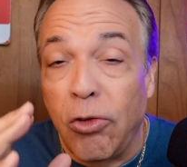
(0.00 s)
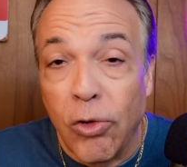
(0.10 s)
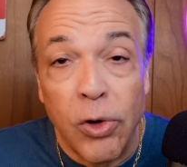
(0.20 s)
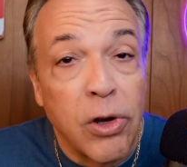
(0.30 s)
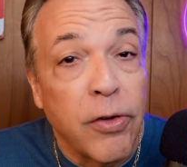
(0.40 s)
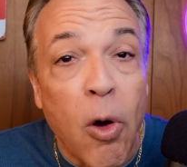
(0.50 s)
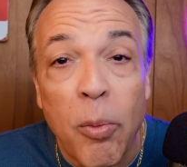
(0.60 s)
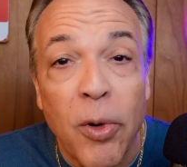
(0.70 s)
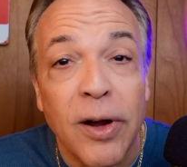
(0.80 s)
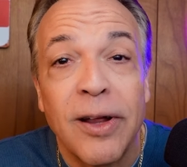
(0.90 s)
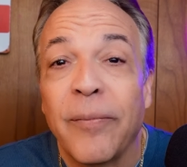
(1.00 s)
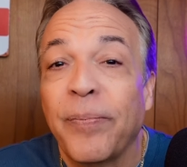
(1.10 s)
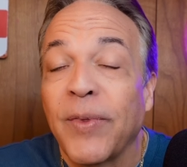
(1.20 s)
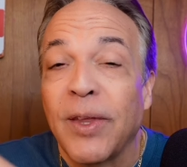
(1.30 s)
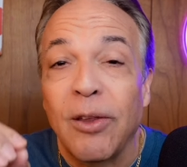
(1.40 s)
do your homework,
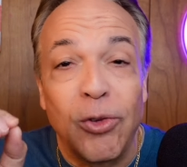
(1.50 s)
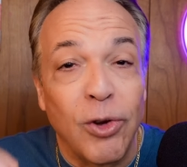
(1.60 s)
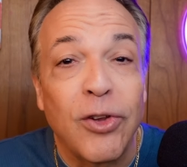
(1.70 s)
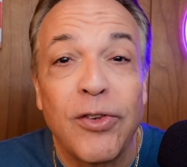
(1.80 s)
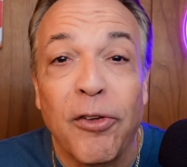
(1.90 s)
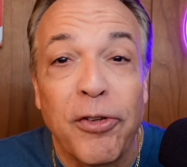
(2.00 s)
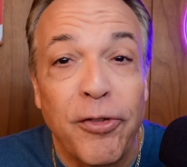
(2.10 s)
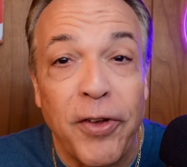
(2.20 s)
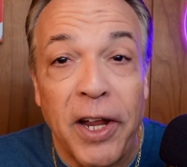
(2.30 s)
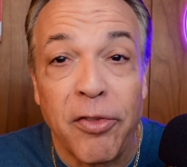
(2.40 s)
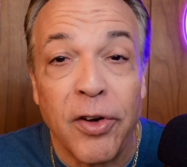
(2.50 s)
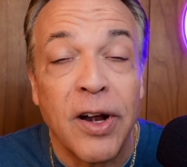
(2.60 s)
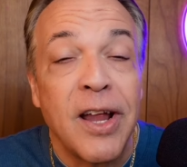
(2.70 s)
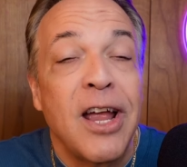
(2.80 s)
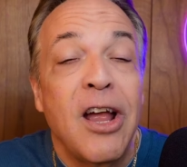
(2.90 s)
do yourself a
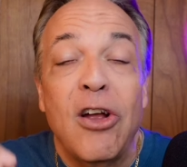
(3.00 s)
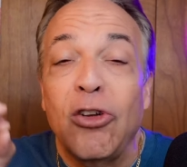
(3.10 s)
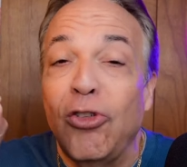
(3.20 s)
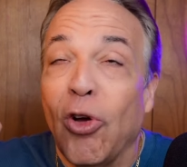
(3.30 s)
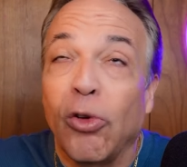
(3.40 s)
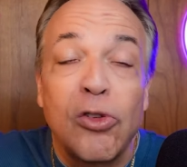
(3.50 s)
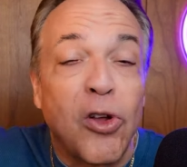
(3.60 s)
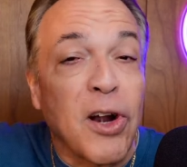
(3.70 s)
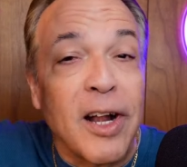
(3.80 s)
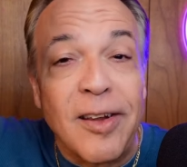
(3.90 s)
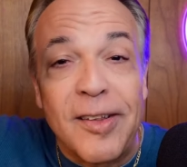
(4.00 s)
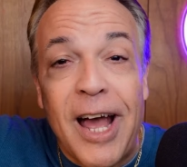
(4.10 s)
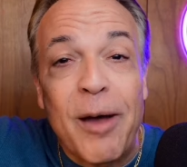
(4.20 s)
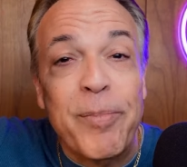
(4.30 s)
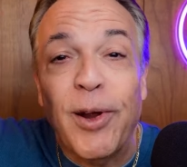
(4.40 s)
favor. Don't start at the
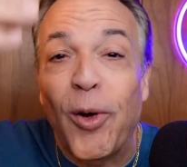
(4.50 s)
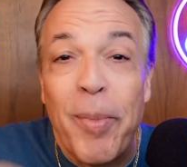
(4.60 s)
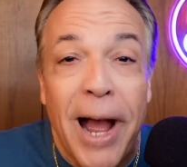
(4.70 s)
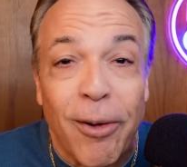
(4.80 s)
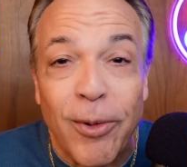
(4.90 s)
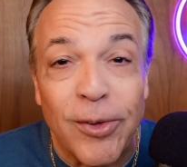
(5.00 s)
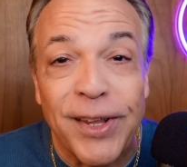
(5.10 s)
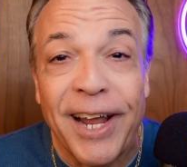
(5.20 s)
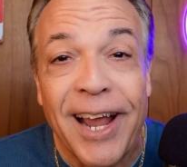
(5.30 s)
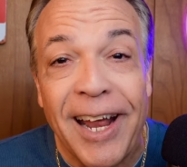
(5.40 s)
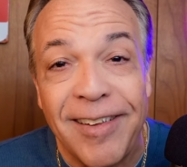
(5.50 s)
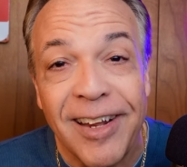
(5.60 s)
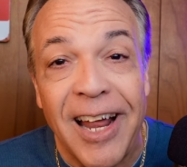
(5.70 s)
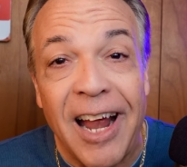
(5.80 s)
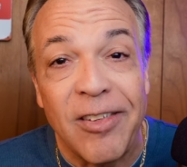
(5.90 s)
top and go backwards like I
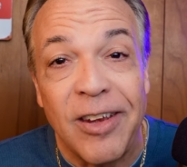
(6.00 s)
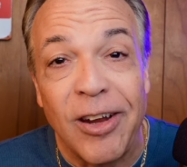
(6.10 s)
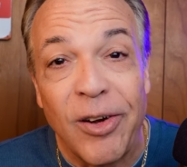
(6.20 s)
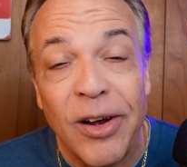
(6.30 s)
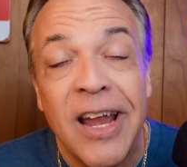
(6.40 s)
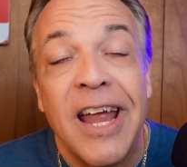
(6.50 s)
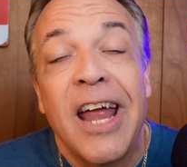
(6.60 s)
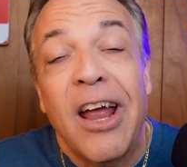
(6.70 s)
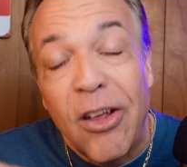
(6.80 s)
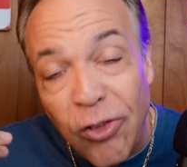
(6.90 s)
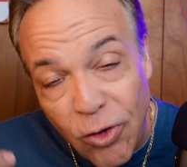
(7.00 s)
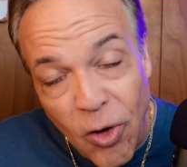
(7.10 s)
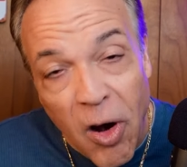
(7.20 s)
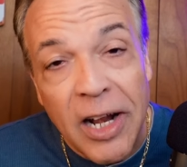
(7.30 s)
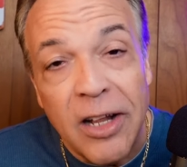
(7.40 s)
did last year.
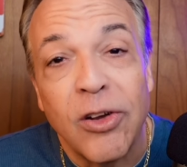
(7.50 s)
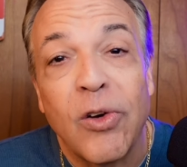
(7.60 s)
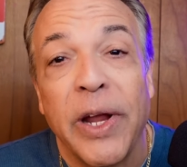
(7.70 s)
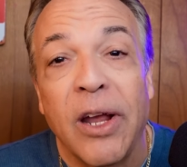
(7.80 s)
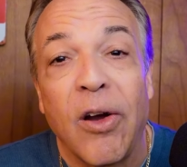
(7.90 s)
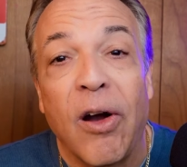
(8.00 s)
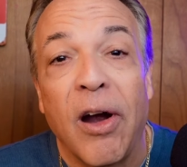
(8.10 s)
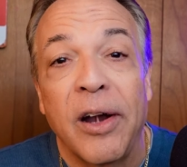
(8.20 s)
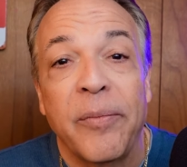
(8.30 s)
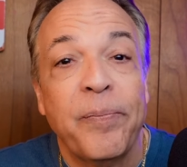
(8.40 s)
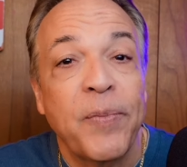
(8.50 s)
Start at the green card,